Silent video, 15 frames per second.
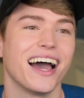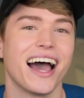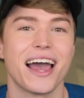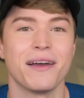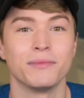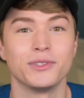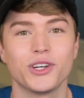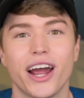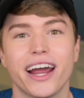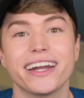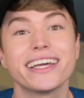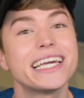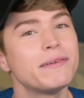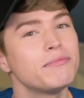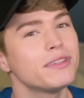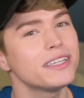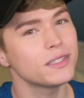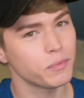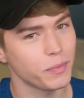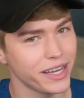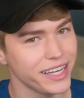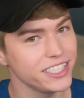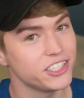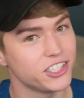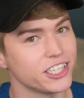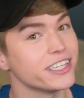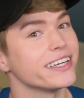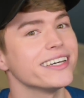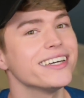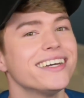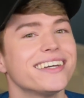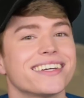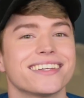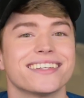I'm trying to keep this PG.